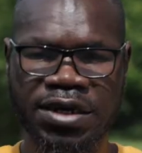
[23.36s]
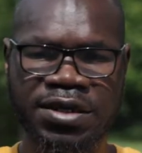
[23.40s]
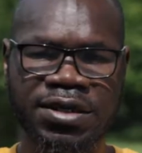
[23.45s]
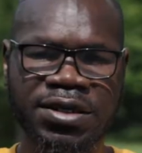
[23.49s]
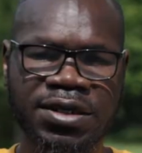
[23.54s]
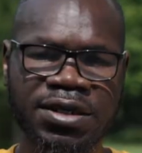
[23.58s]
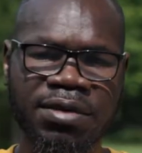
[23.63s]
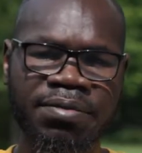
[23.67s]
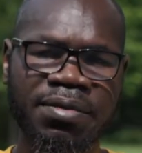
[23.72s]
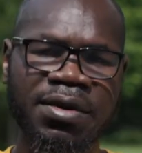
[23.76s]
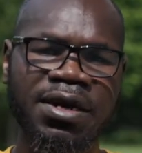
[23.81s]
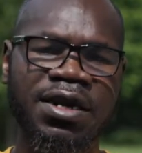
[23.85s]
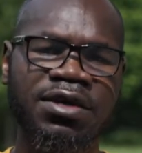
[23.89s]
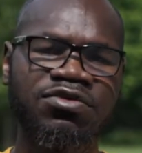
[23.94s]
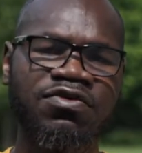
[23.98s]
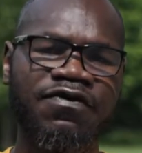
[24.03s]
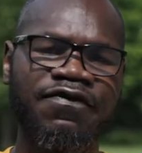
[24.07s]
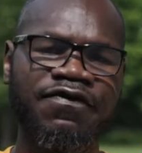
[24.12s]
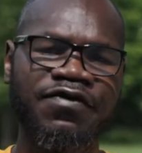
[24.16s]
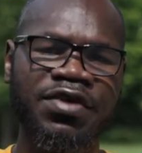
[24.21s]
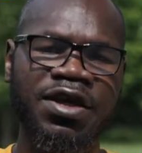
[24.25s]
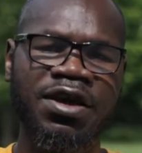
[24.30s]
It is similar
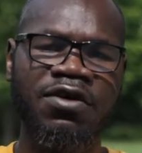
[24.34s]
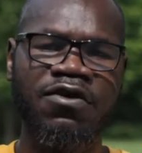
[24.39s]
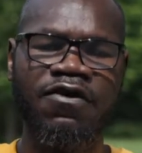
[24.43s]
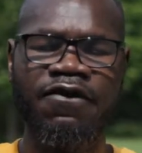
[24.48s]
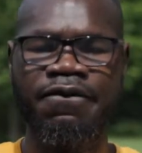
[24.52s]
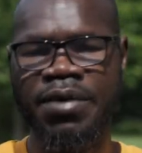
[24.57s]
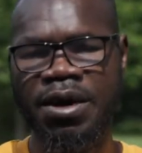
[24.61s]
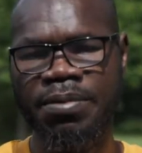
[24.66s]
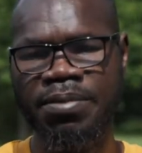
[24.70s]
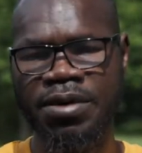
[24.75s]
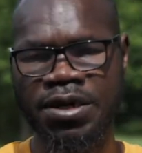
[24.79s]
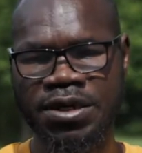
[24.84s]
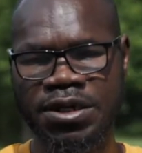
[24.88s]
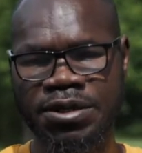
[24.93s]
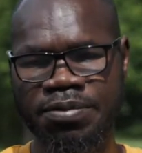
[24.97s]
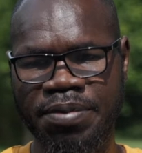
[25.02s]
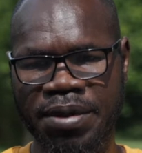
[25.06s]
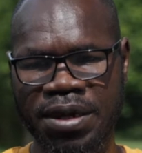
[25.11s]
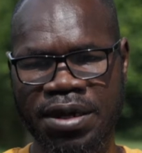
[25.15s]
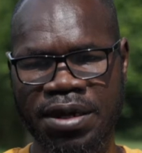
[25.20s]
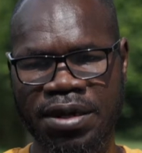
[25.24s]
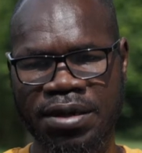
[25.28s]
to fear of public
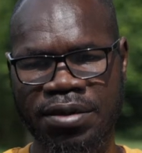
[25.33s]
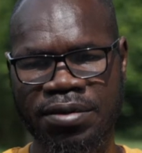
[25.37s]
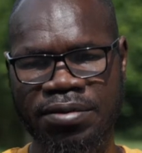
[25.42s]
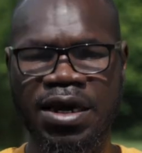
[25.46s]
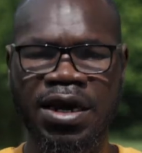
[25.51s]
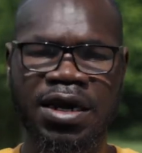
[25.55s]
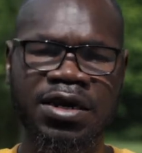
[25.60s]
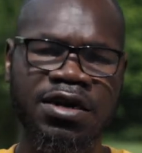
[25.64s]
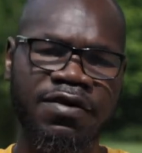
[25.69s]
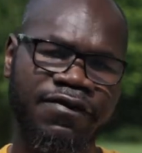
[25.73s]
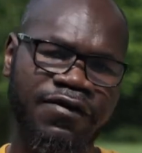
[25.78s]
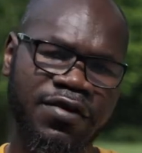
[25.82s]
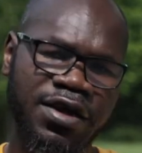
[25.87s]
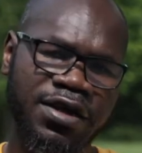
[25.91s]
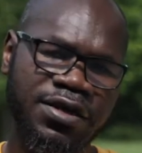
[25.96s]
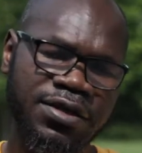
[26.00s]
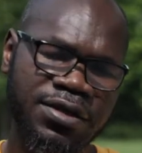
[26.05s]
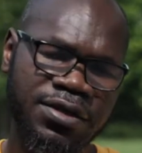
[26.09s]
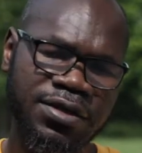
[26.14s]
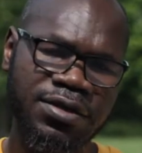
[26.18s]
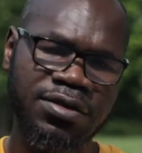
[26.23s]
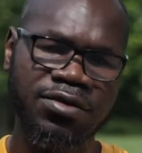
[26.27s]
speaking. In the
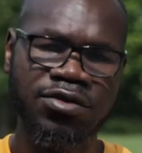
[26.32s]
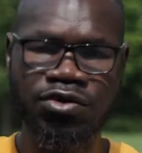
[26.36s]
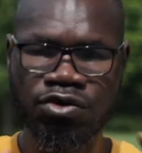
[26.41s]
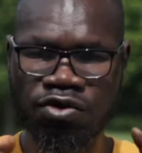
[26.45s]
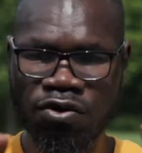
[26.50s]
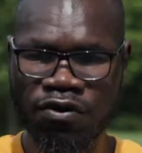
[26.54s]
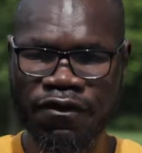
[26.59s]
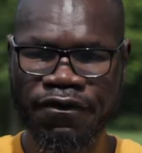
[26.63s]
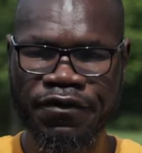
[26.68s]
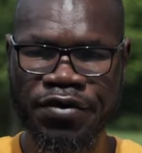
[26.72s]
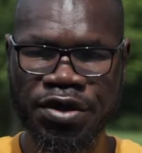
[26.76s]
first two